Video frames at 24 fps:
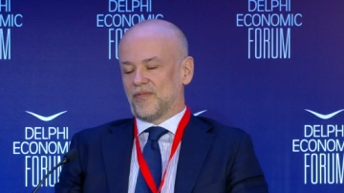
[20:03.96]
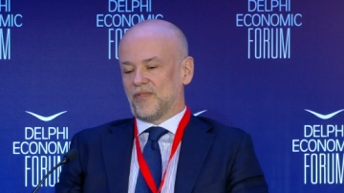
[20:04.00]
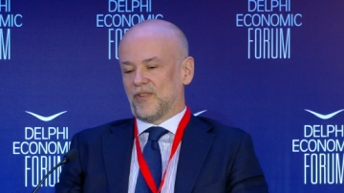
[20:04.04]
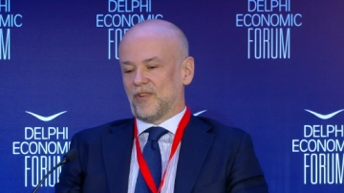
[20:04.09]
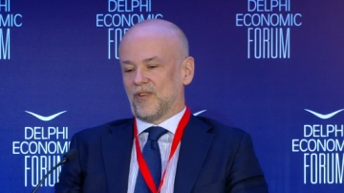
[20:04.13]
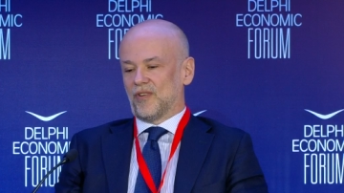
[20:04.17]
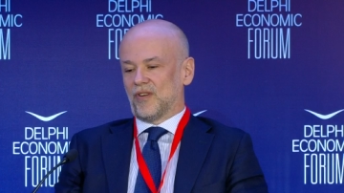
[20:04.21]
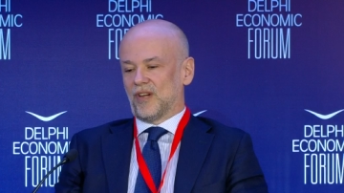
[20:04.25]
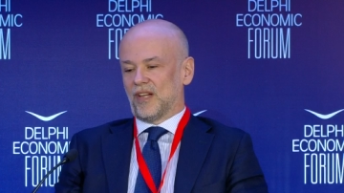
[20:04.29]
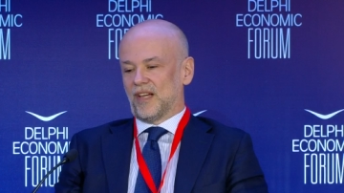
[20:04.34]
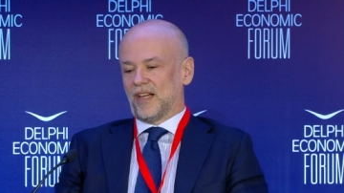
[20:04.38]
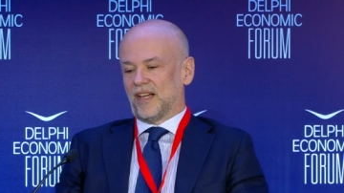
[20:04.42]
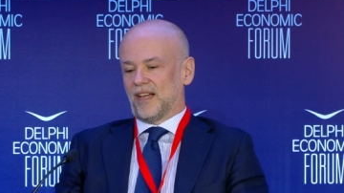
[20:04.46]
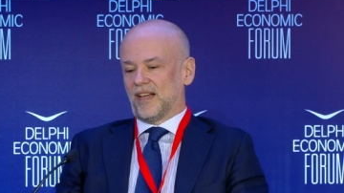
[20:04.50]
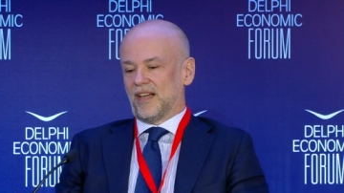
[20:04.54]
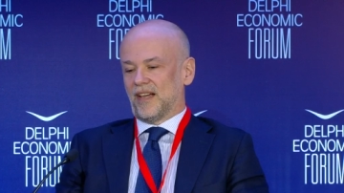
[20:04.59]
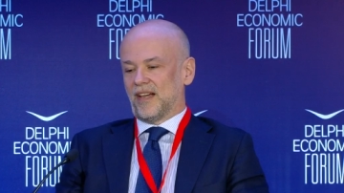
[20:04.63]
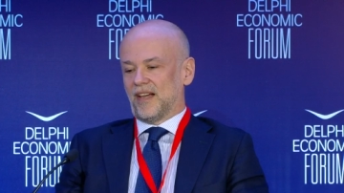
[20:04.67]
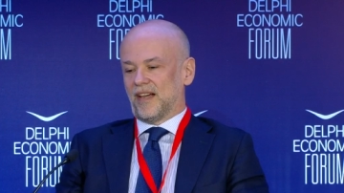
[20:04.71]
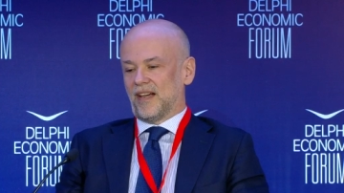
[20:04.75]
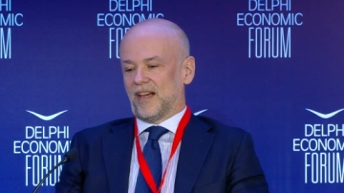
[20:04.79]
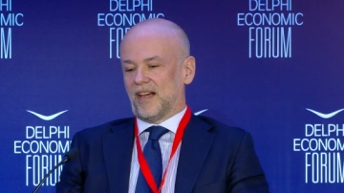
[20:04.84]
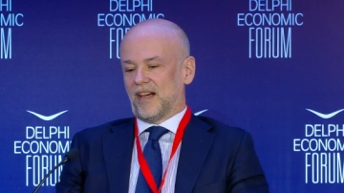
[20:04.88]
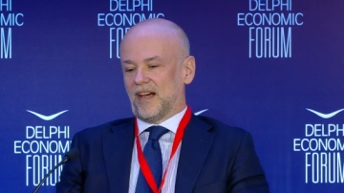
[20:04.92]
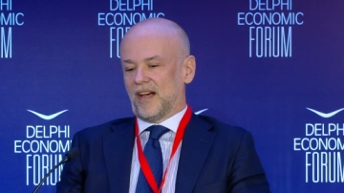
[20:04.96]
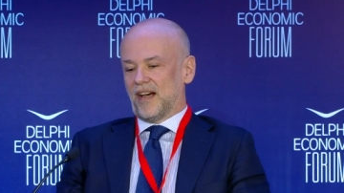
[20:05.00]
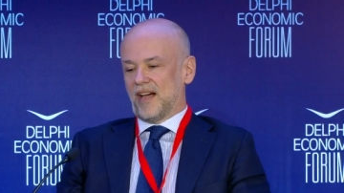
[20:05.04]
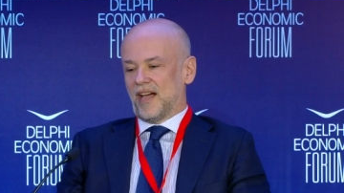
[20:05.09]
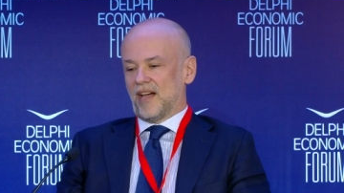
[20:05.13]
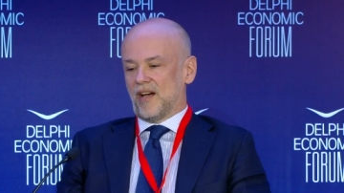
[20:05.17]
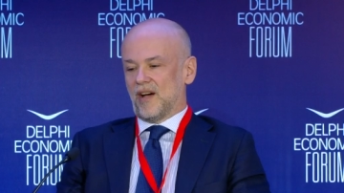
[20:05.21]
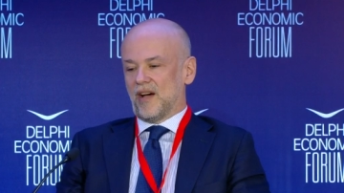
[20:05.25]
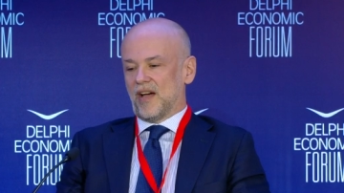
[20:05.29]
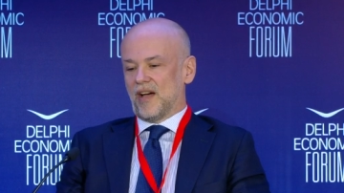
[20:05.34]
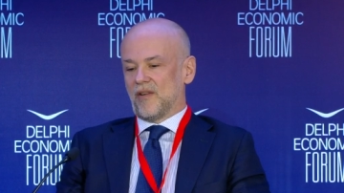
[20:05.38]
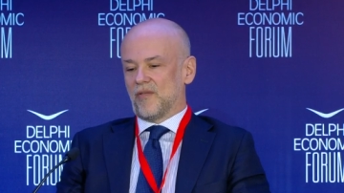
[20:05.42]
of all, uh,
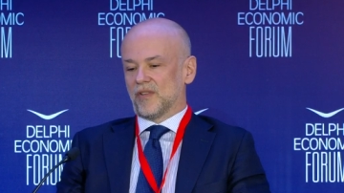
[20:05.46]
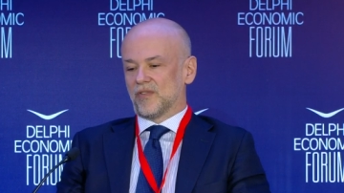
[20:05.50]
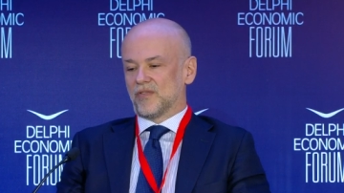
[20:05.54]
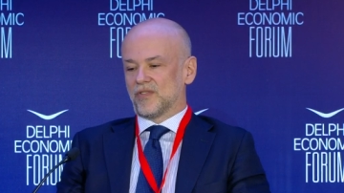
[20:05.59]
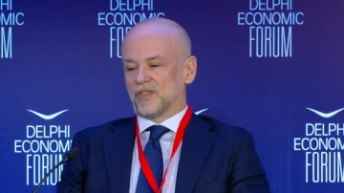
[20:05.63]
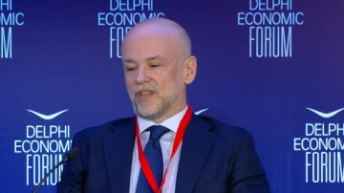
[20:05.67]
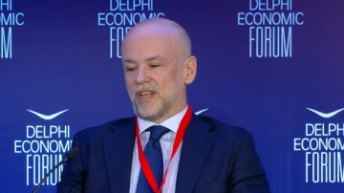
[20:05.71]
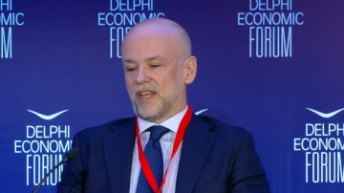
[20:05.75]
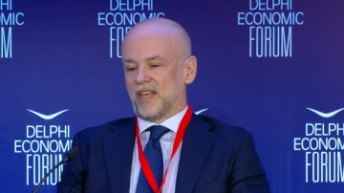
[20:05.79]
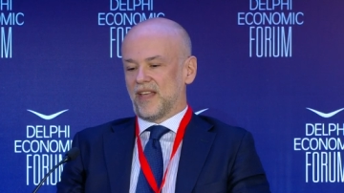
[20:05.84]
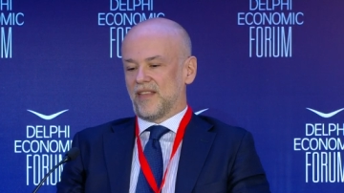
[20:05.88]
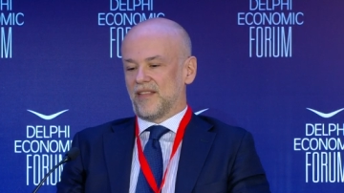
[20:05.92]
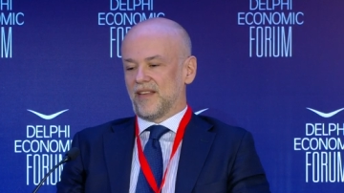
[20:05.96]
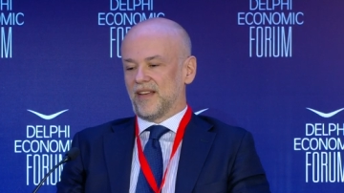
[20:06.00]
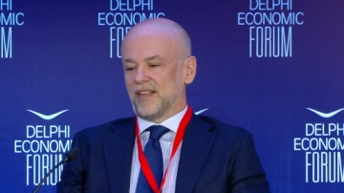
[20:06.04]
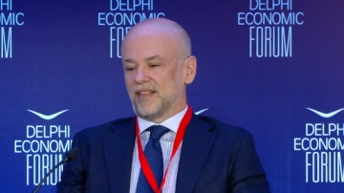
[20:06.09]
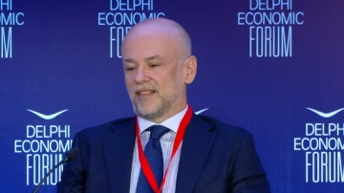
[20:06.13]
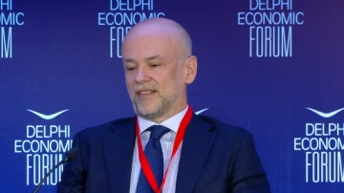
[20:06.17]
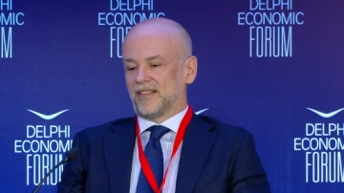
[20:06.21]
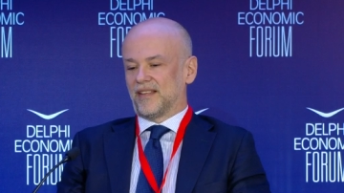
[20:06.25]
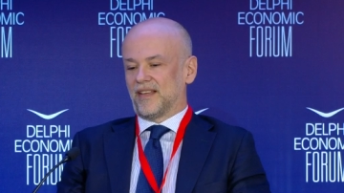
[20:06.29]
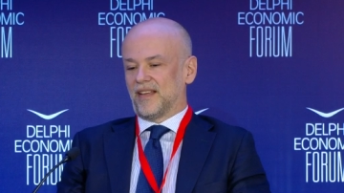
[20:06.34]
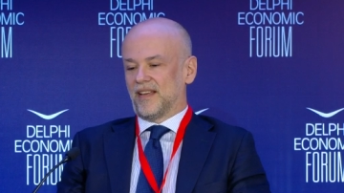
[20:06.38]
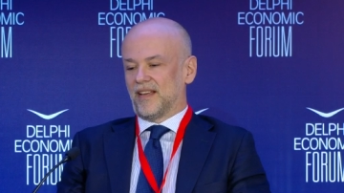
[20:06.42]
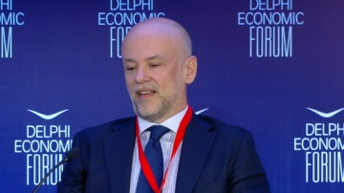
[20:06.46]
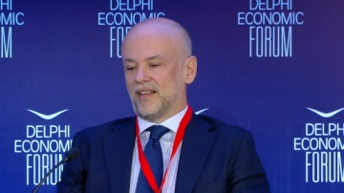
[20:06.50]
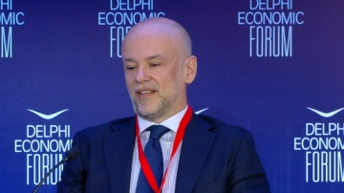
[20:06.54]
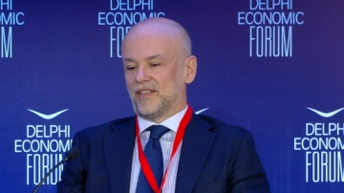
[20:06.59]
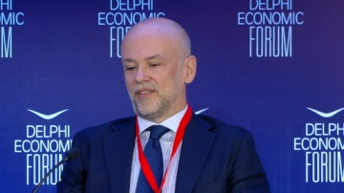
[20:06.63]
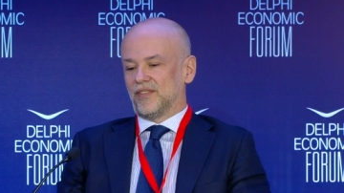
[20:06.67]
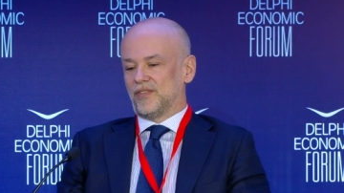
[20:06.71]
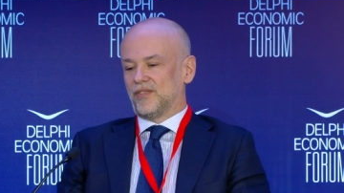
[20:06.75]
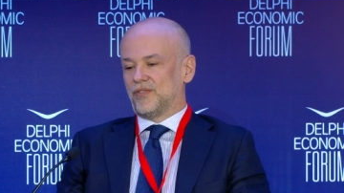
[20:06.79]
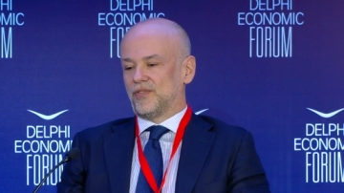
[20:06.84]
I, I, want to say that uh,